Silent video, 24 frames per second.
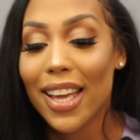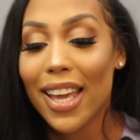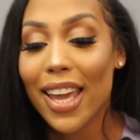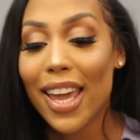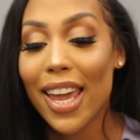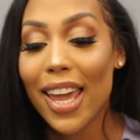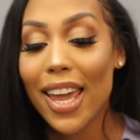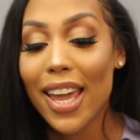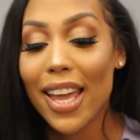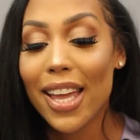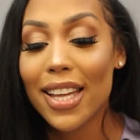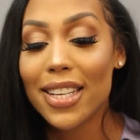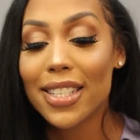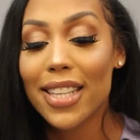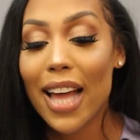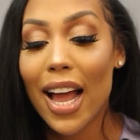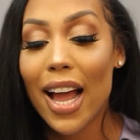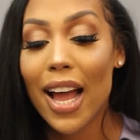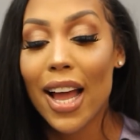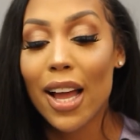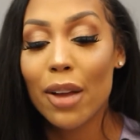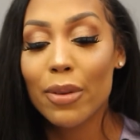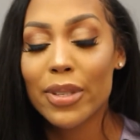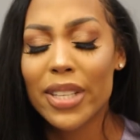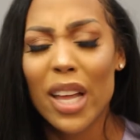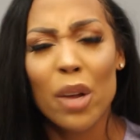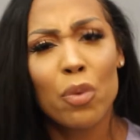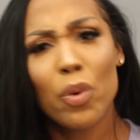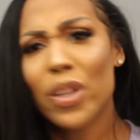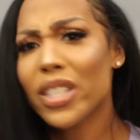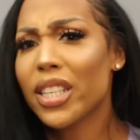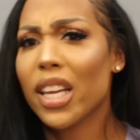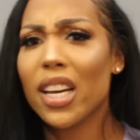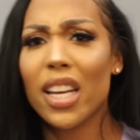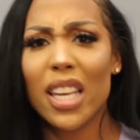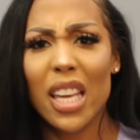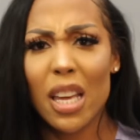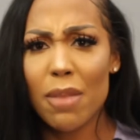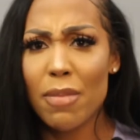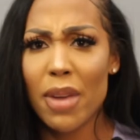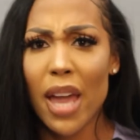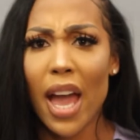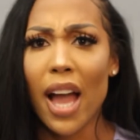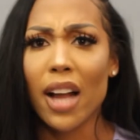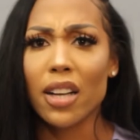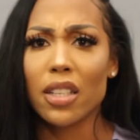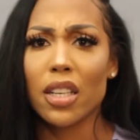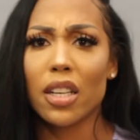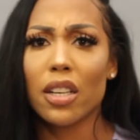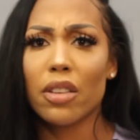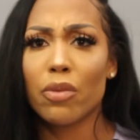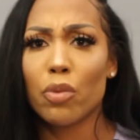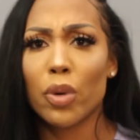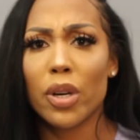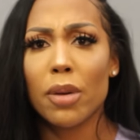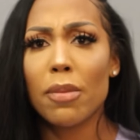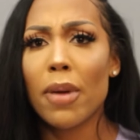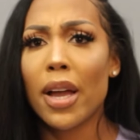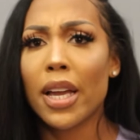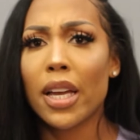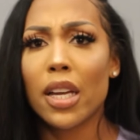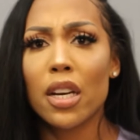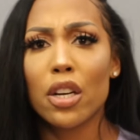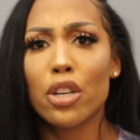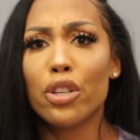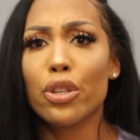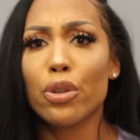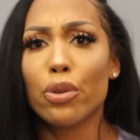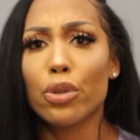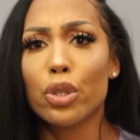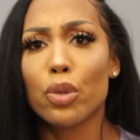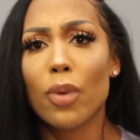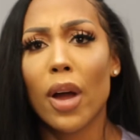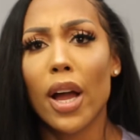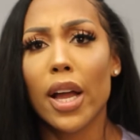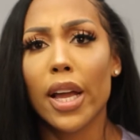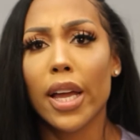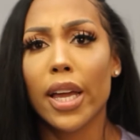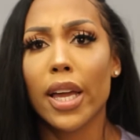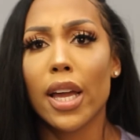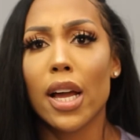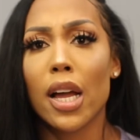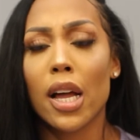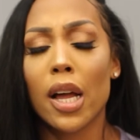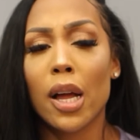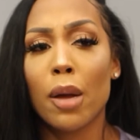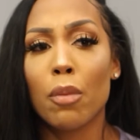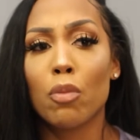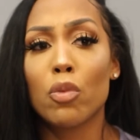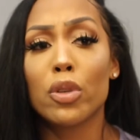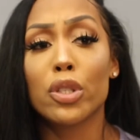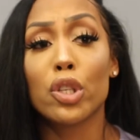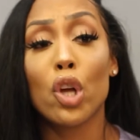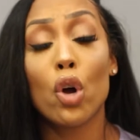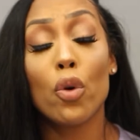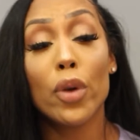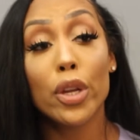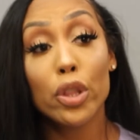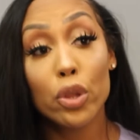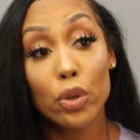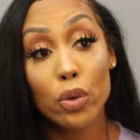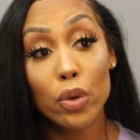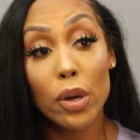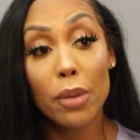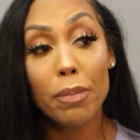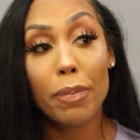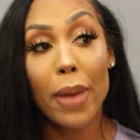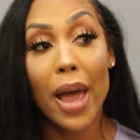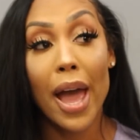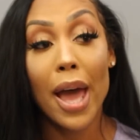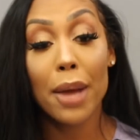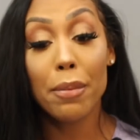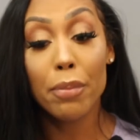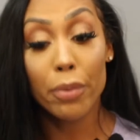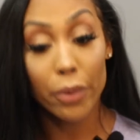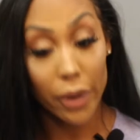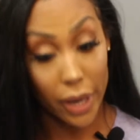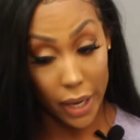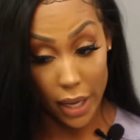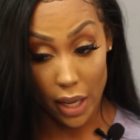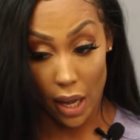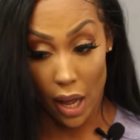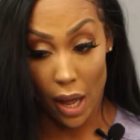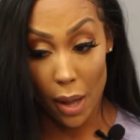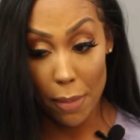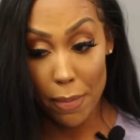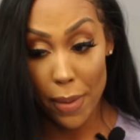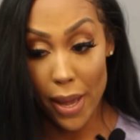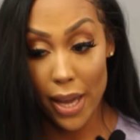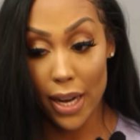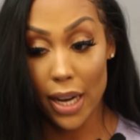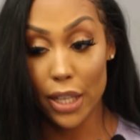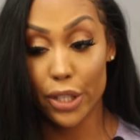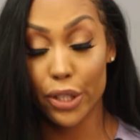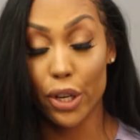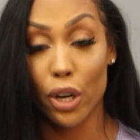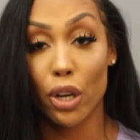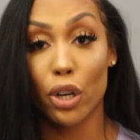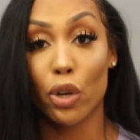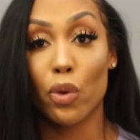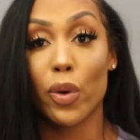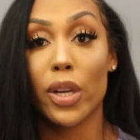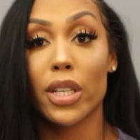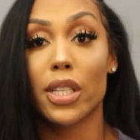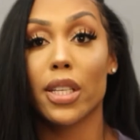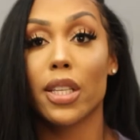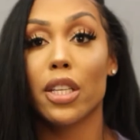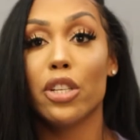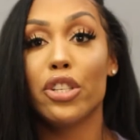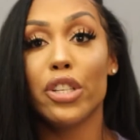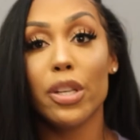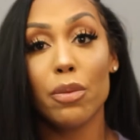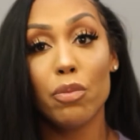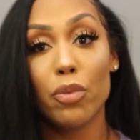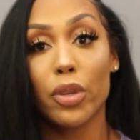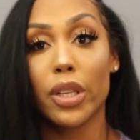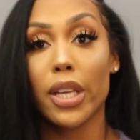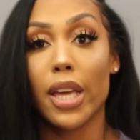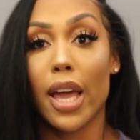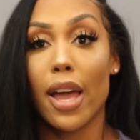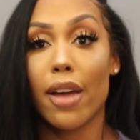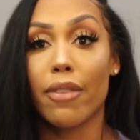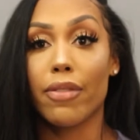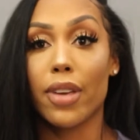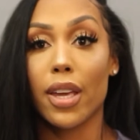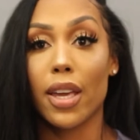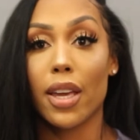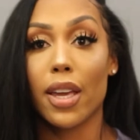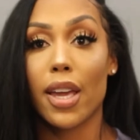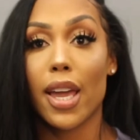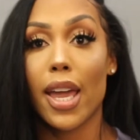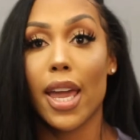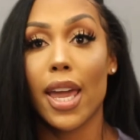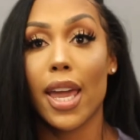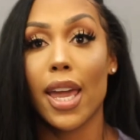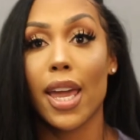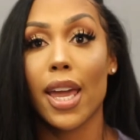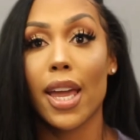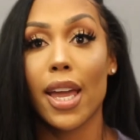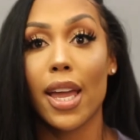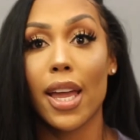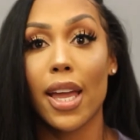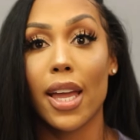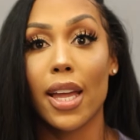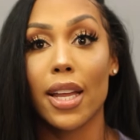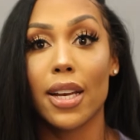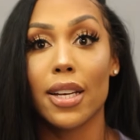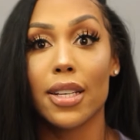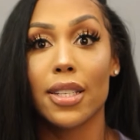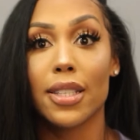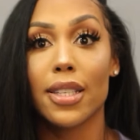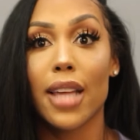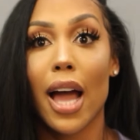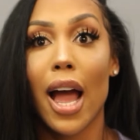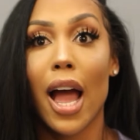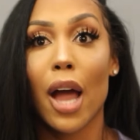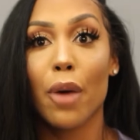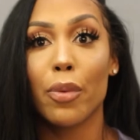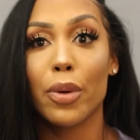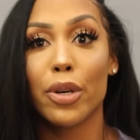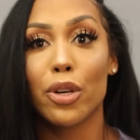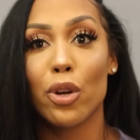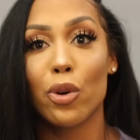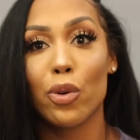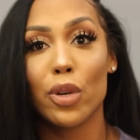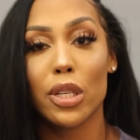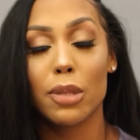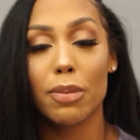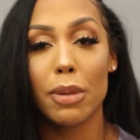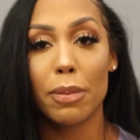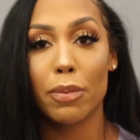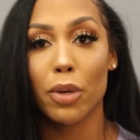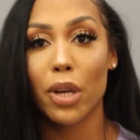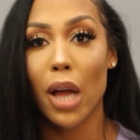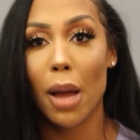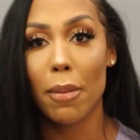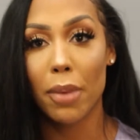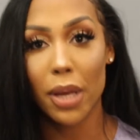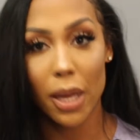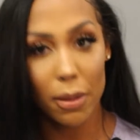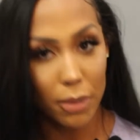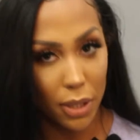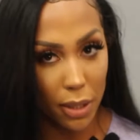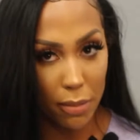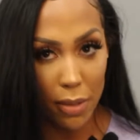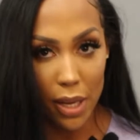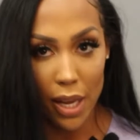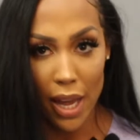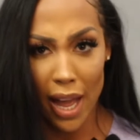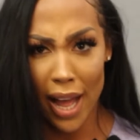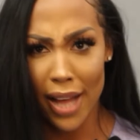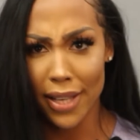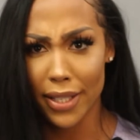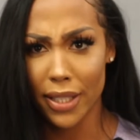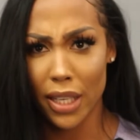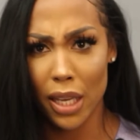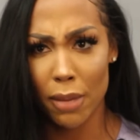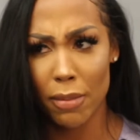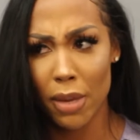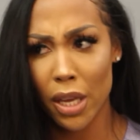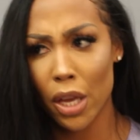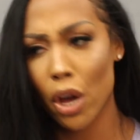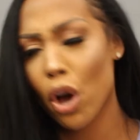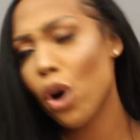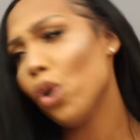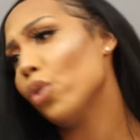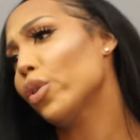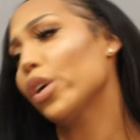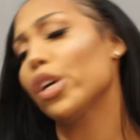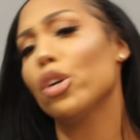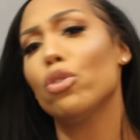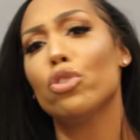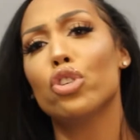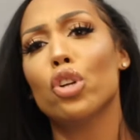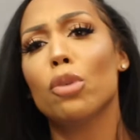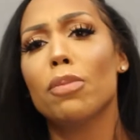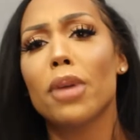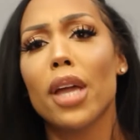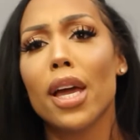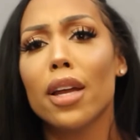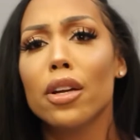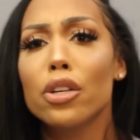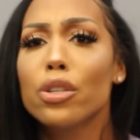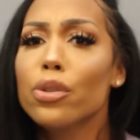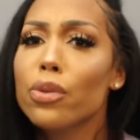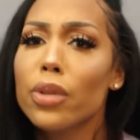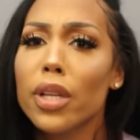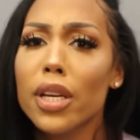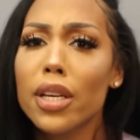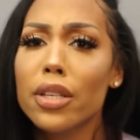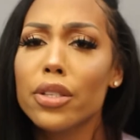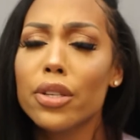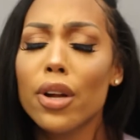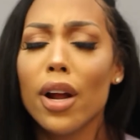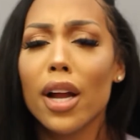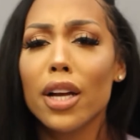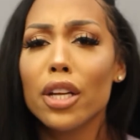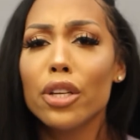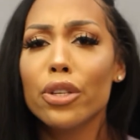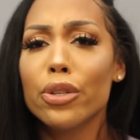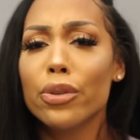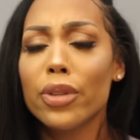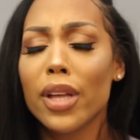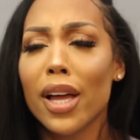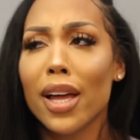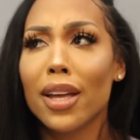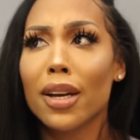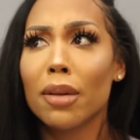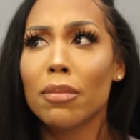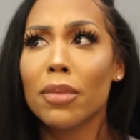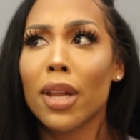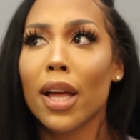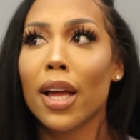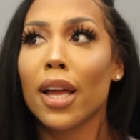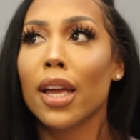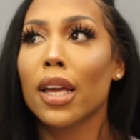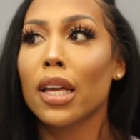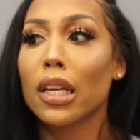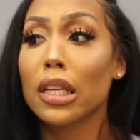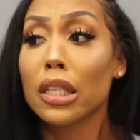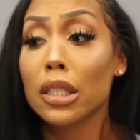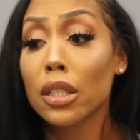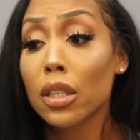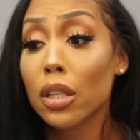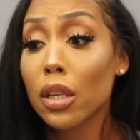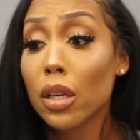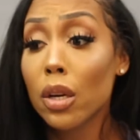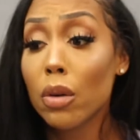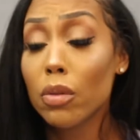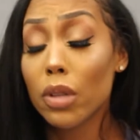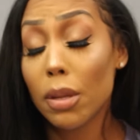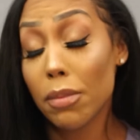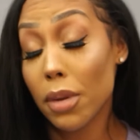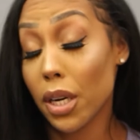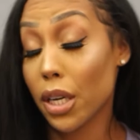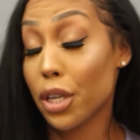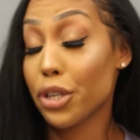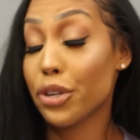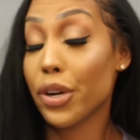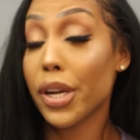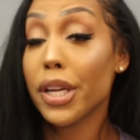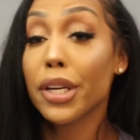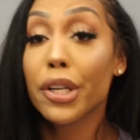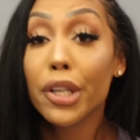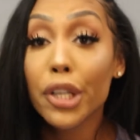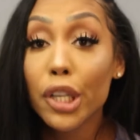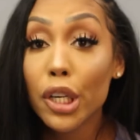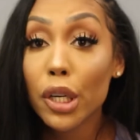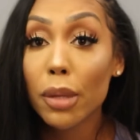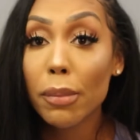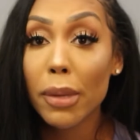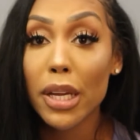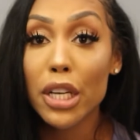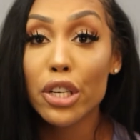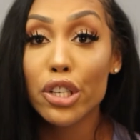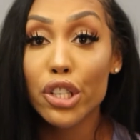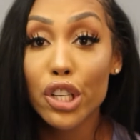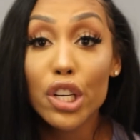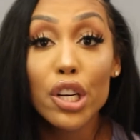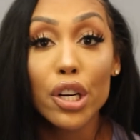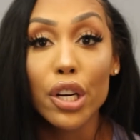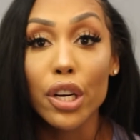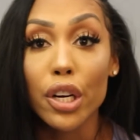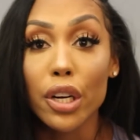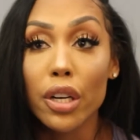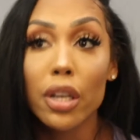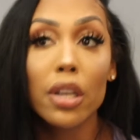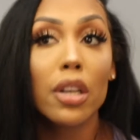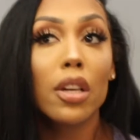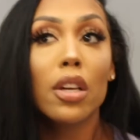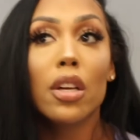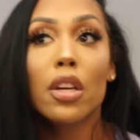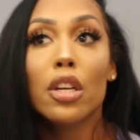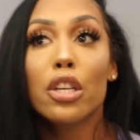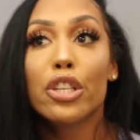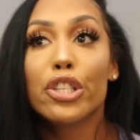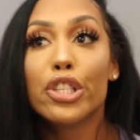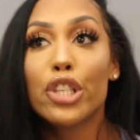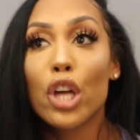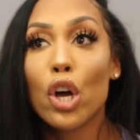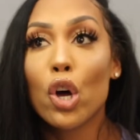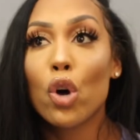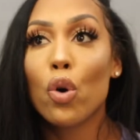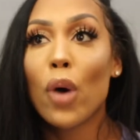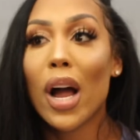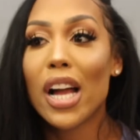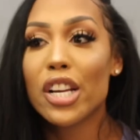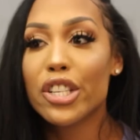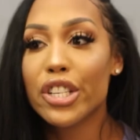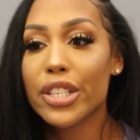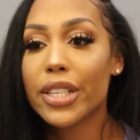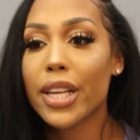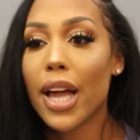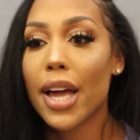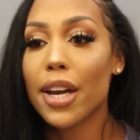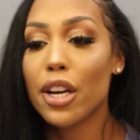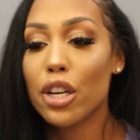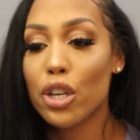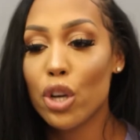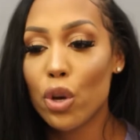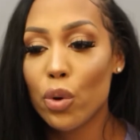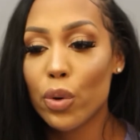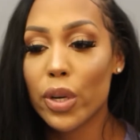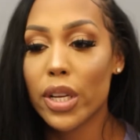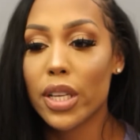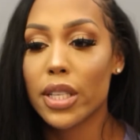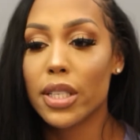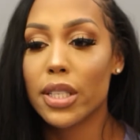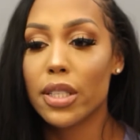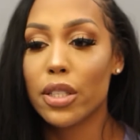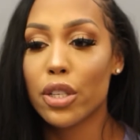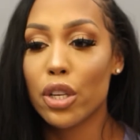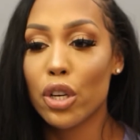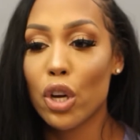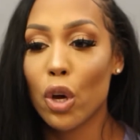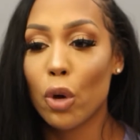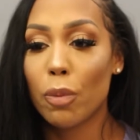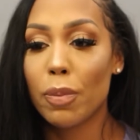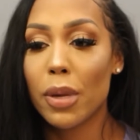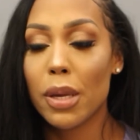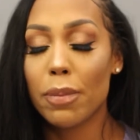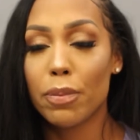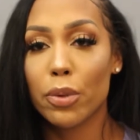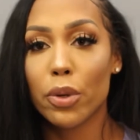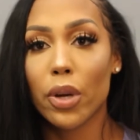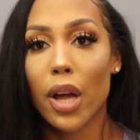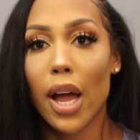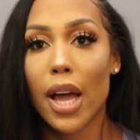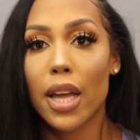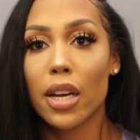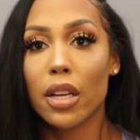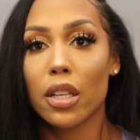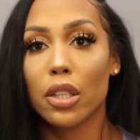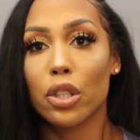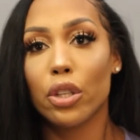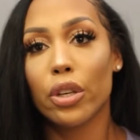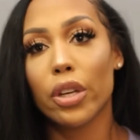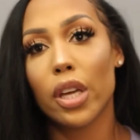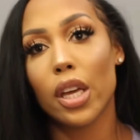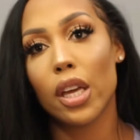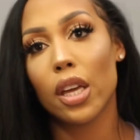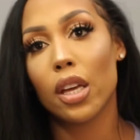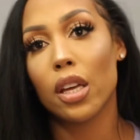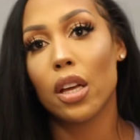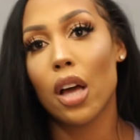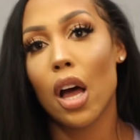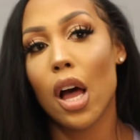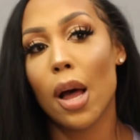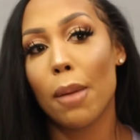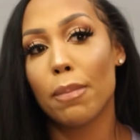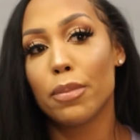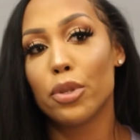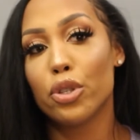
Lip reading: and I was like, what's going to keep me active? What am I going to do? So I was going through a bad breakup and I started going to the gym really heavy. And I would notice people coming up to me asking me, oh, can you show me how to do this? Or how do you do that? And I'm like, I'm not a trainer, but sure. So I just kind of noticed, people kind of looking up